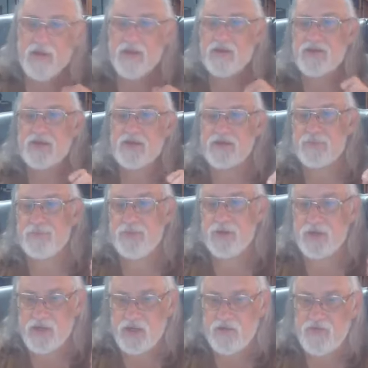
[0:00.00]
he says,
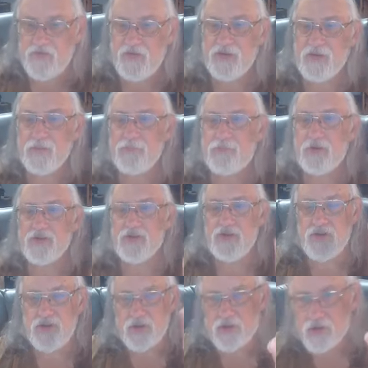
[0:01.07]
but if, but
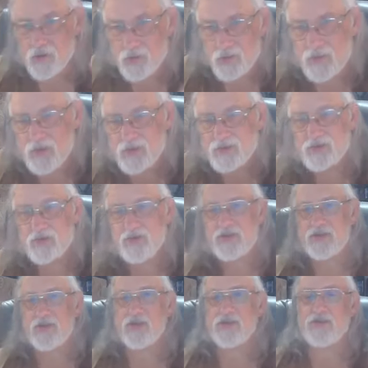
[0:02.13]
you, so he
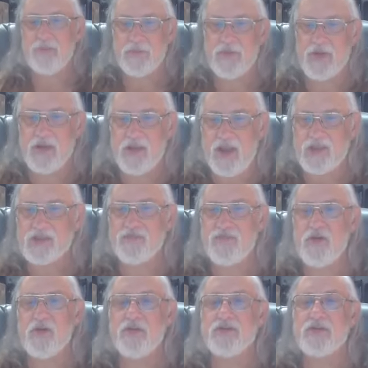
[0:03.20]
says, remember the last
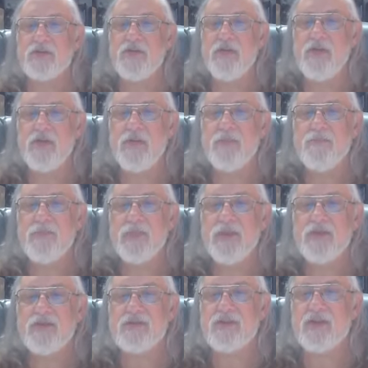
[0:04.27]
verse,
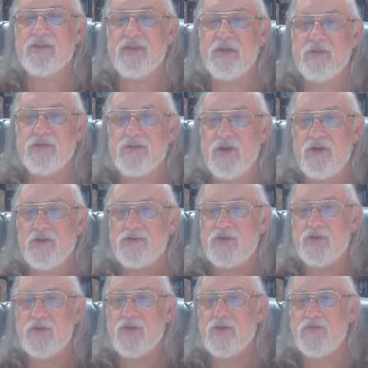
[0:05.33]
he said,
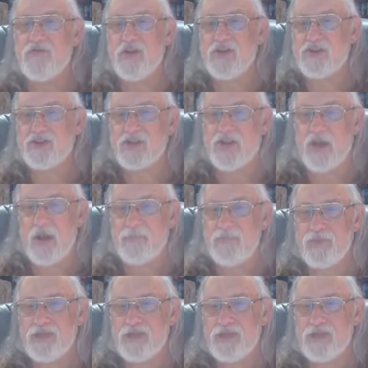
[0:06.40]
Those who are in the flesh cannot